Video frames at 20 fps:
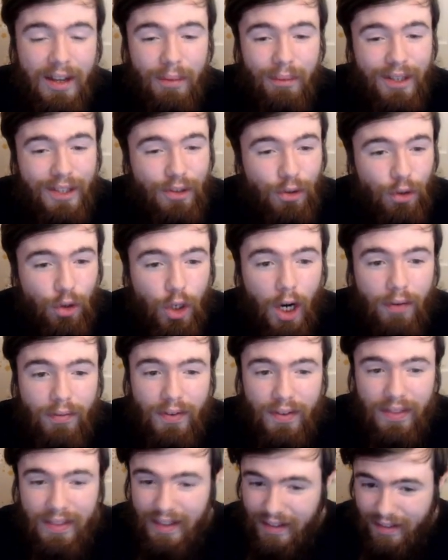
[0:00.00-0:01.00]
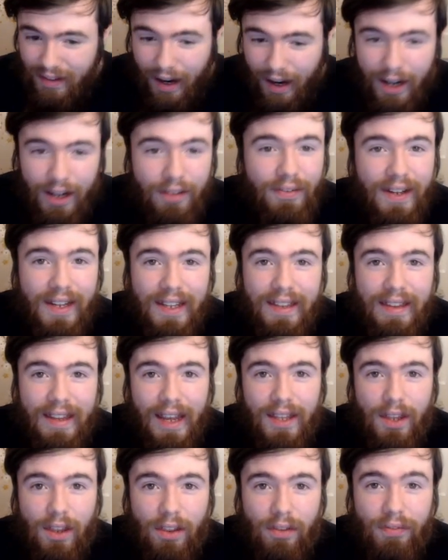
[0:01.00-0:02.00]
We do cover the entire thing at the
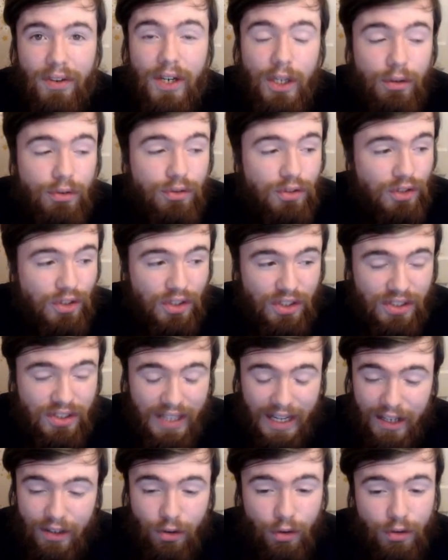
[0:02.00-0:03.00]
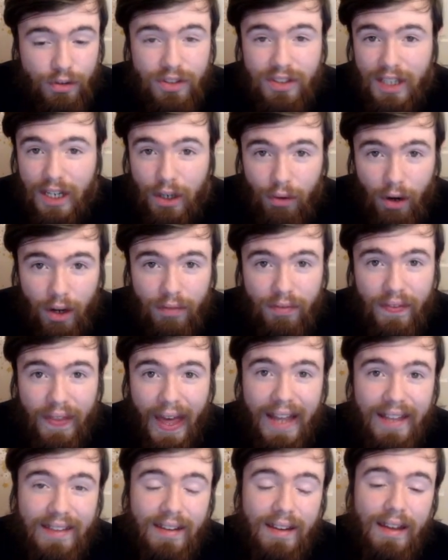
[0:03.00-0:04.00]
end of the video, so just stay tuned, stick around for
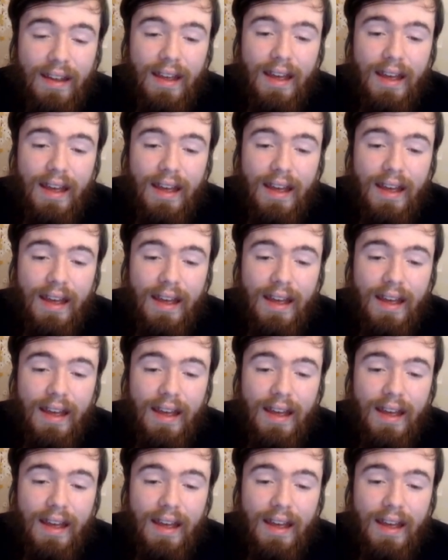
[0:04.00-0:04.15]
that.